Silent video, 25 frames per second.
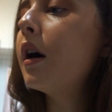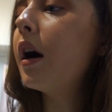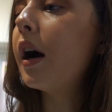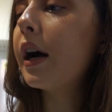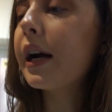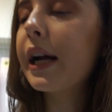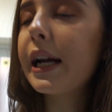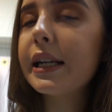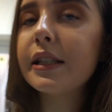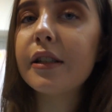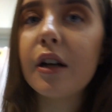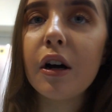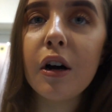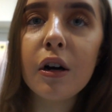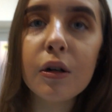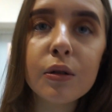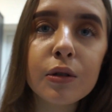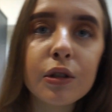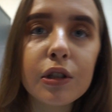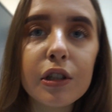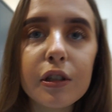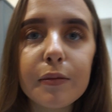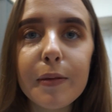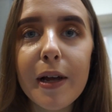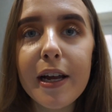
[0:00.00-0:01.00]
Okay, so
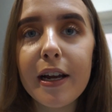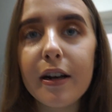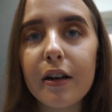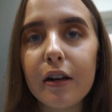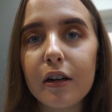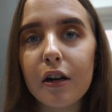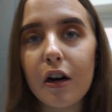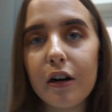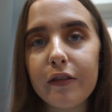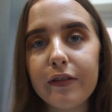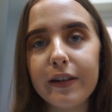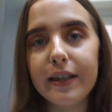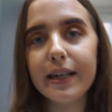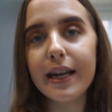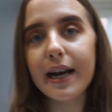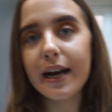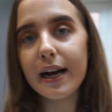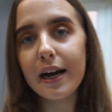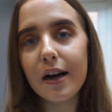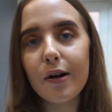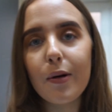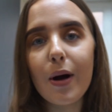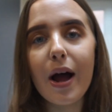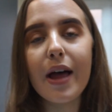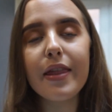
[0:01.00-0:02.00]
Hull's just making her coffee
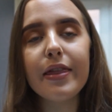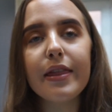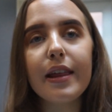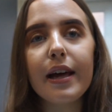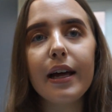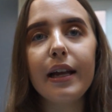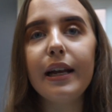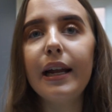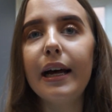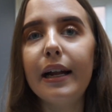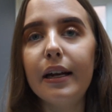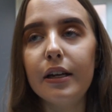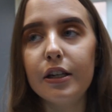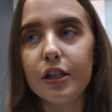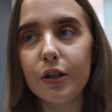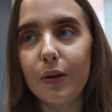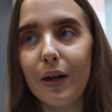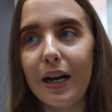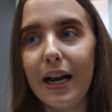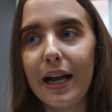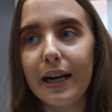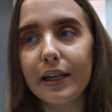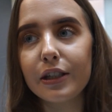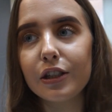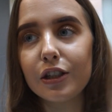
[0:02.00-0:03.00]
now and then heading to
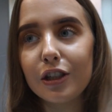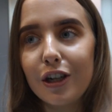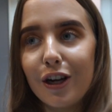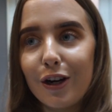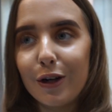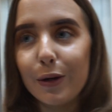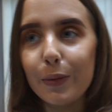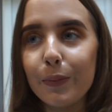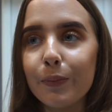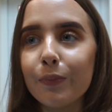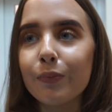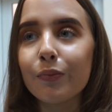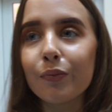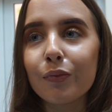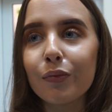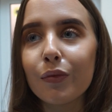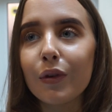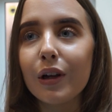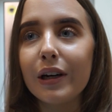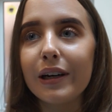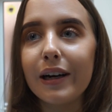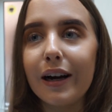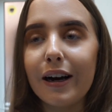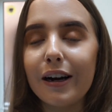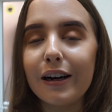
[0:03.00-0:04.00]
a lecture.
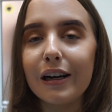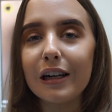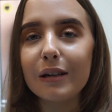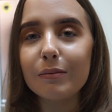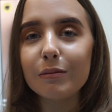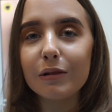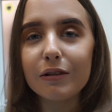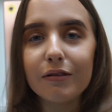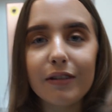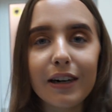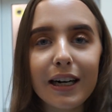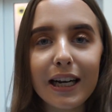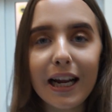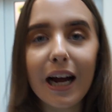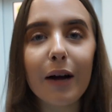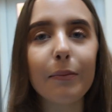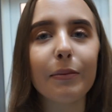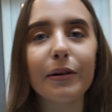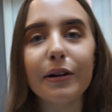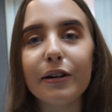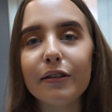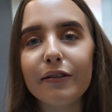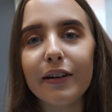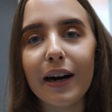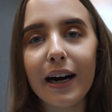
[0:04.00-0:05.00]
We're really
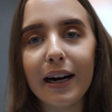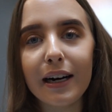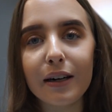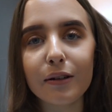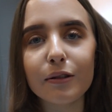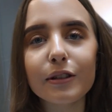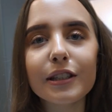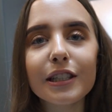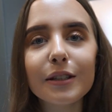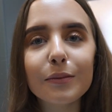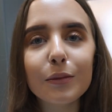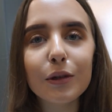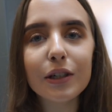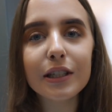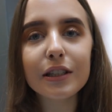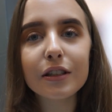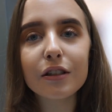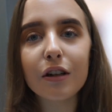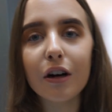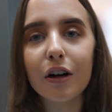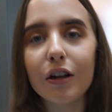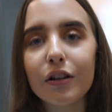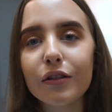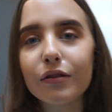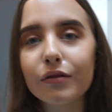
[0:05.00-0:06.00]
happy with how this morning's
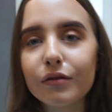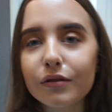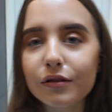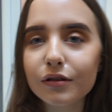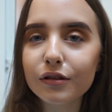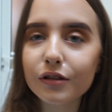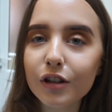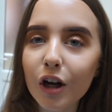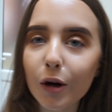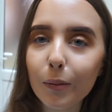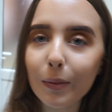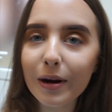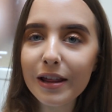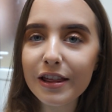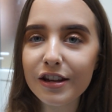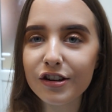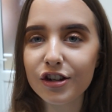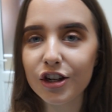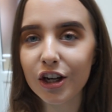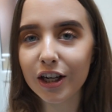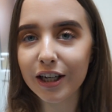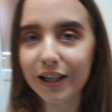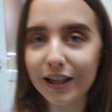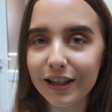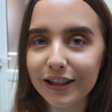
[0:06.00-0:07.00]
gone. Don't mind the
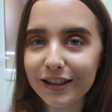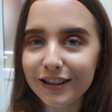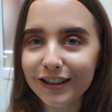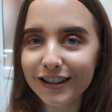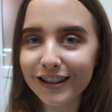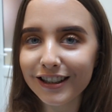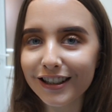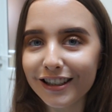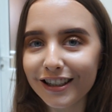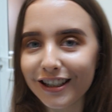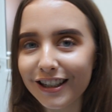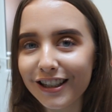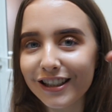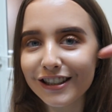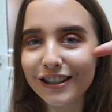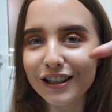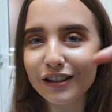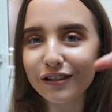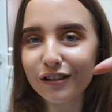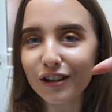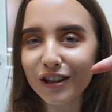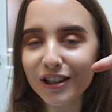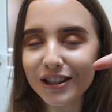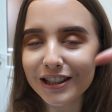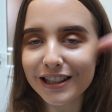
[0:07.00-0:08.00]
chicken
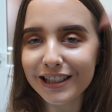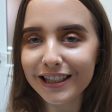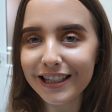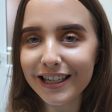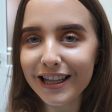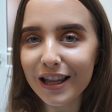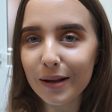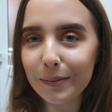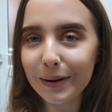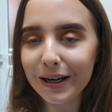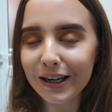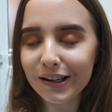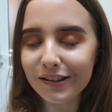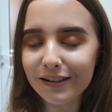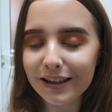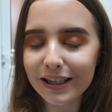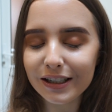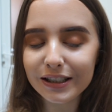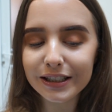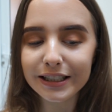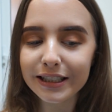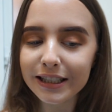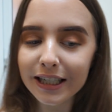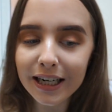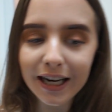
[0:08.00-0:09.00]
defrosting in the
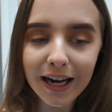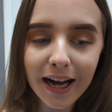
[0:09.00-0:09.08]
background.